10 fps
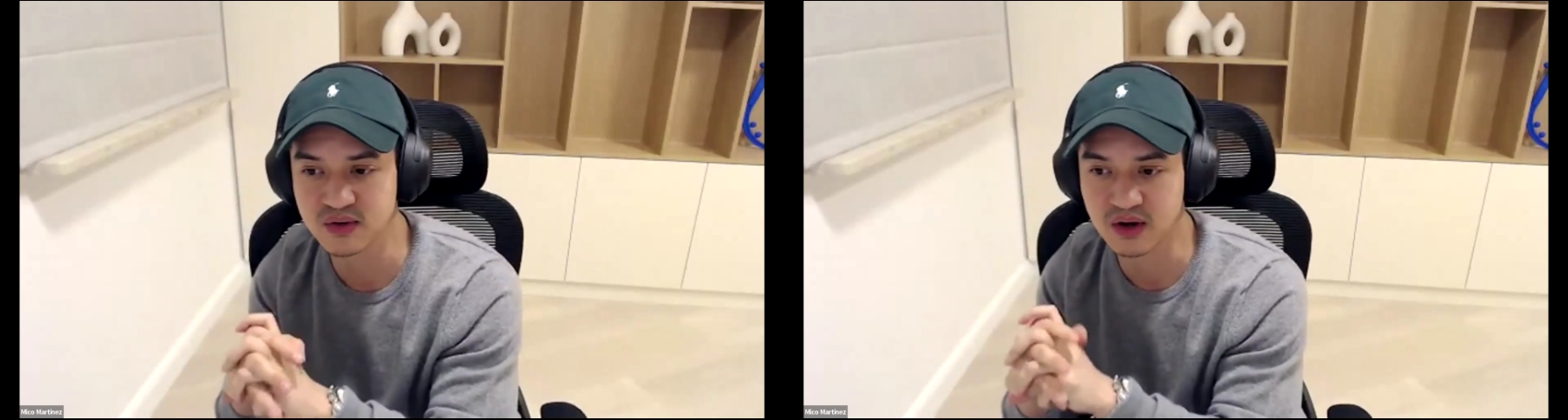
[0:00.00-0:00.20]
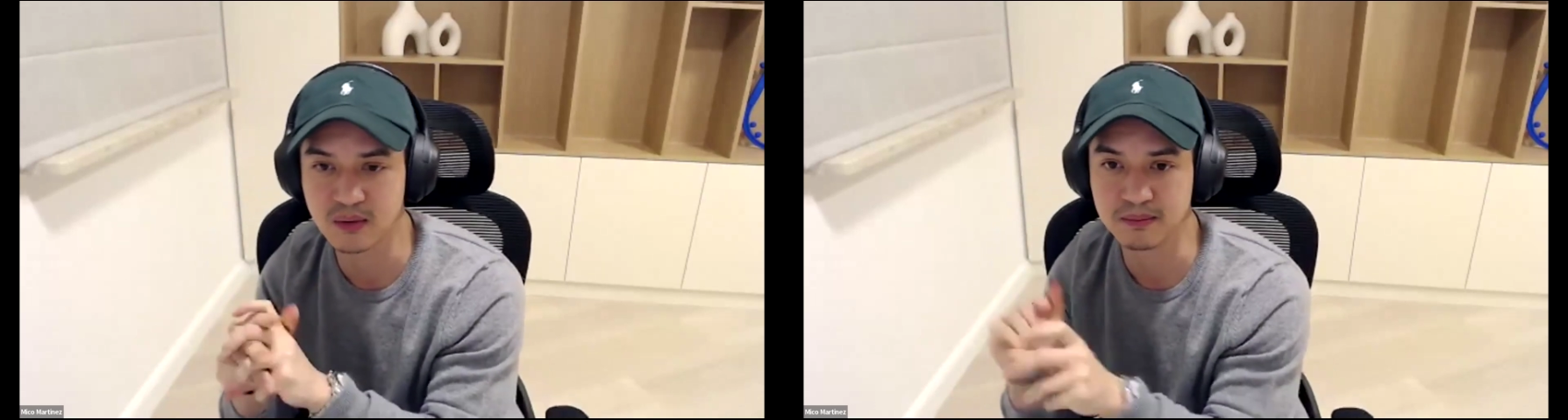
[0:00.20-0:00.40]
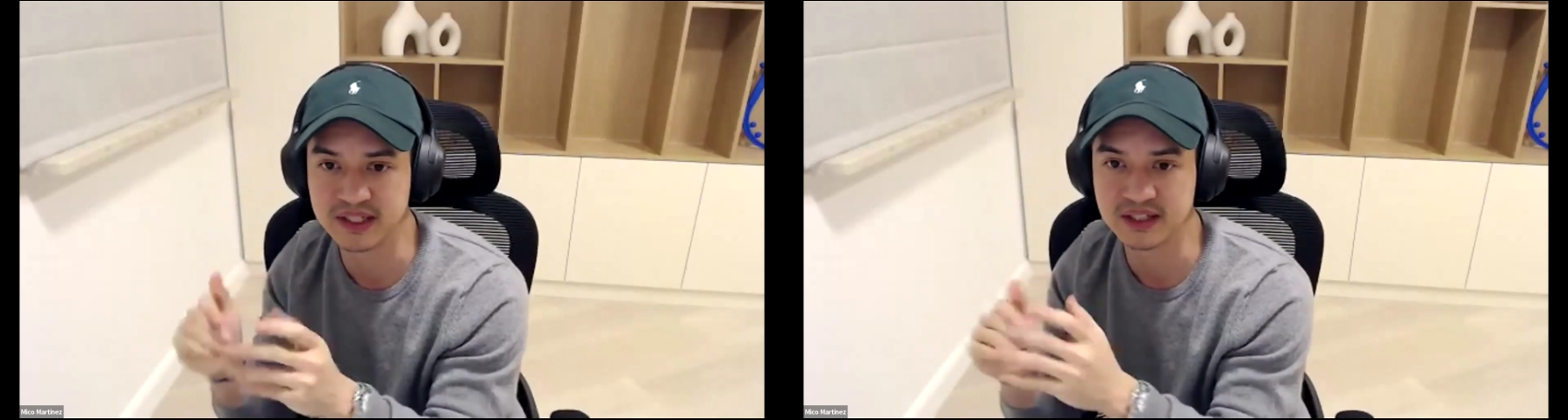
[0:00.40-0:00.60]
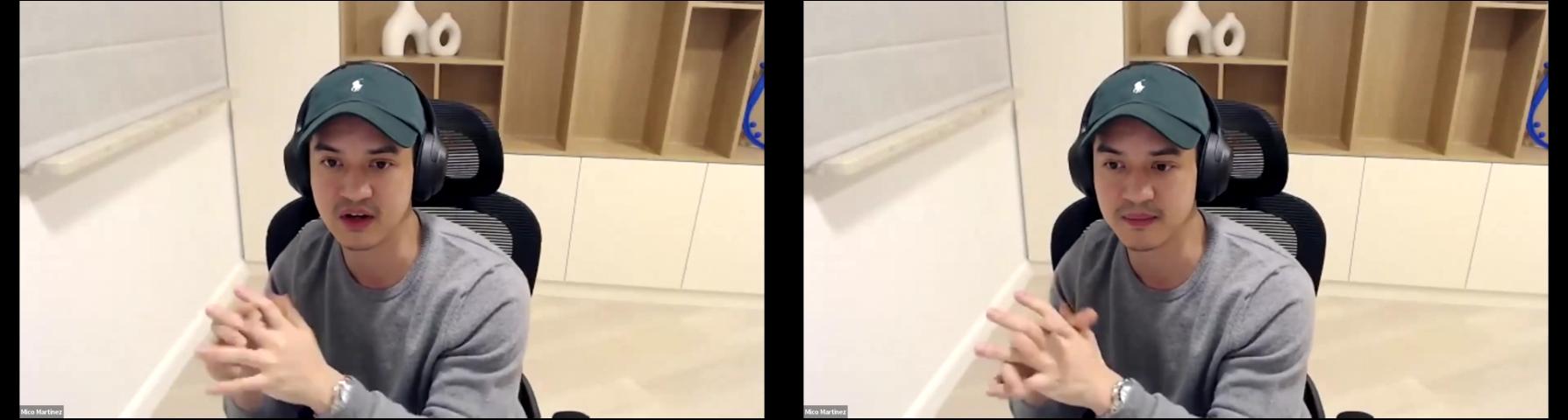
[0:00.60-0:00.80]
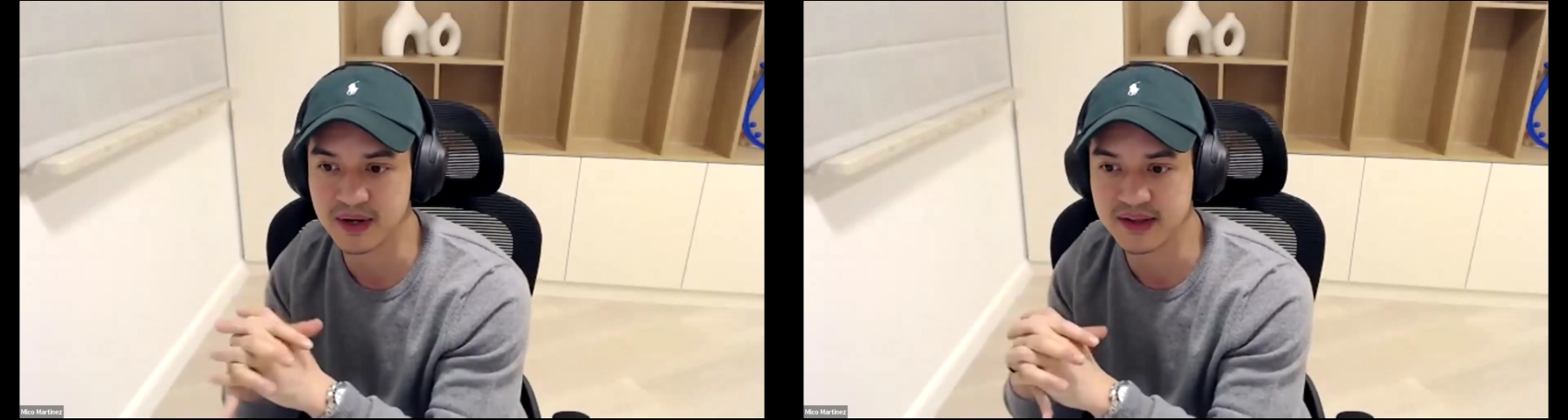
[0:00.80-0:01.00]
so a complete
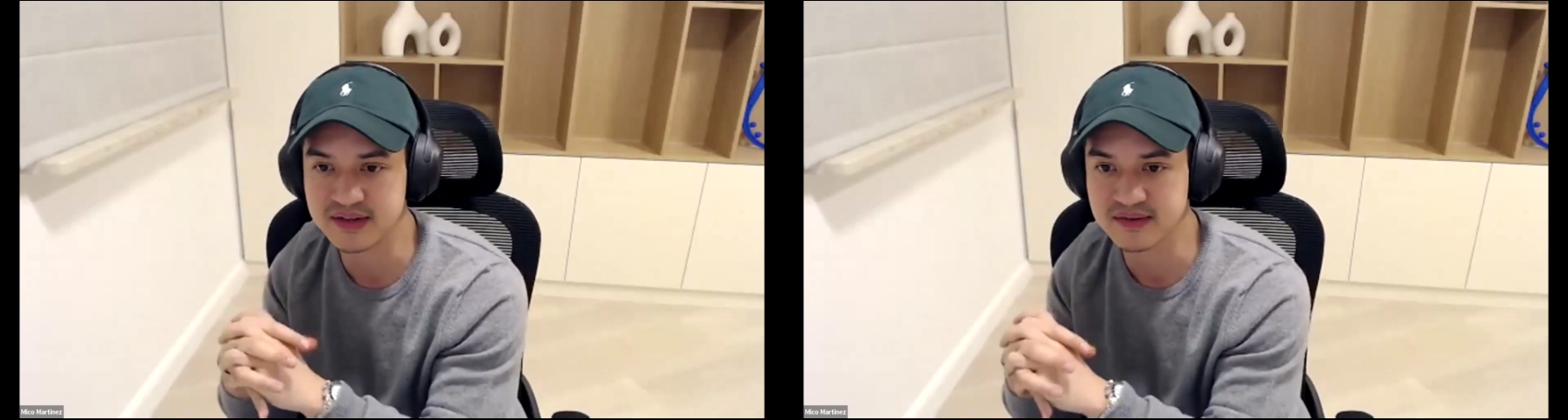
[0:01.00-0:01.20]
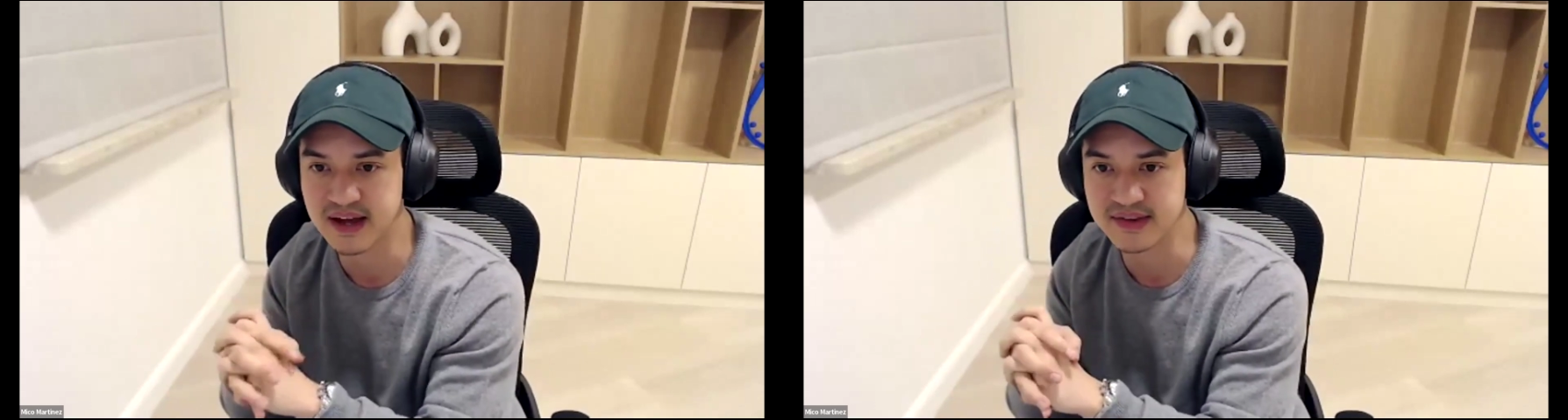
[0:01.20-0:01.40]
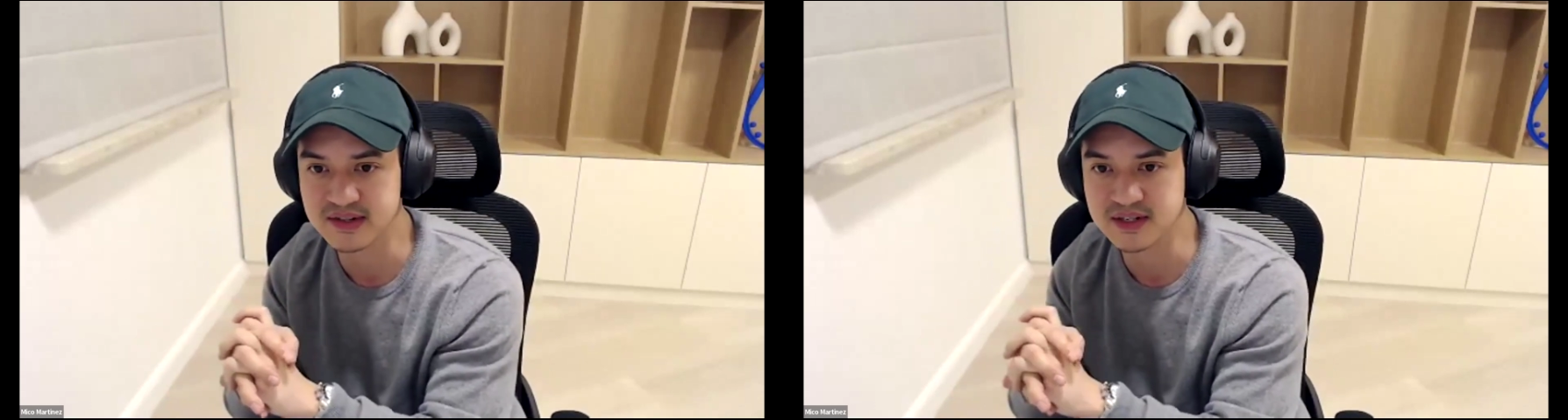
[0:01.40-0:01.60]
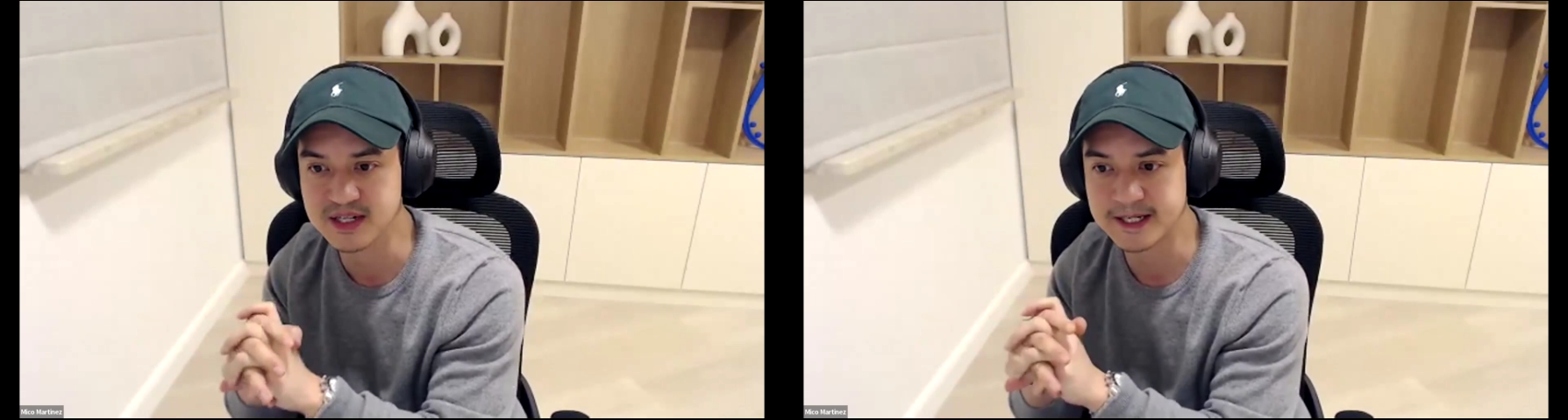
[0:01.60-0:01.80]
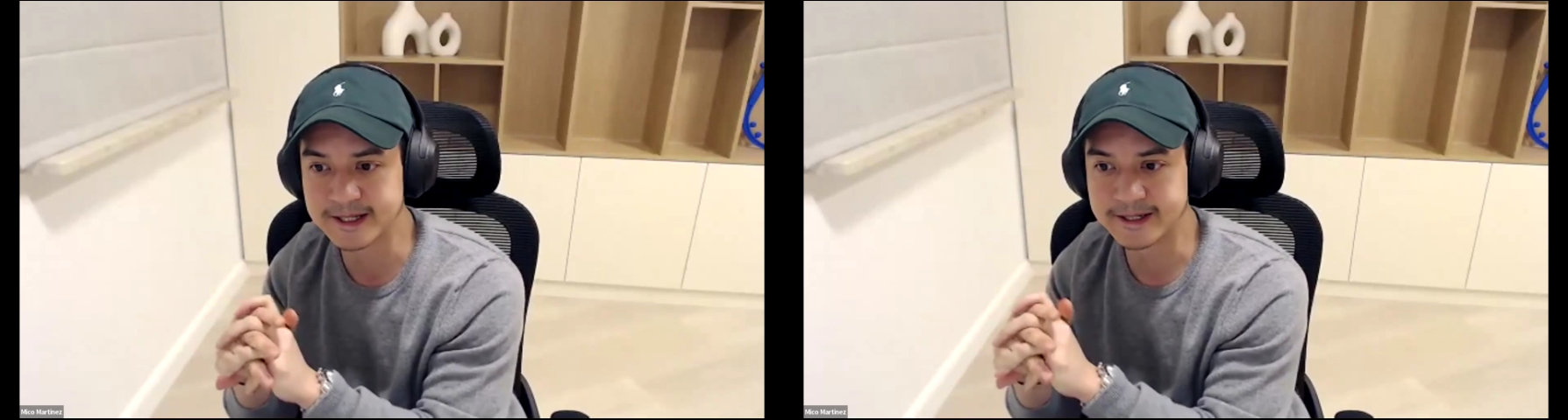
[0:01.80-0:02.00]
comprehensive answer.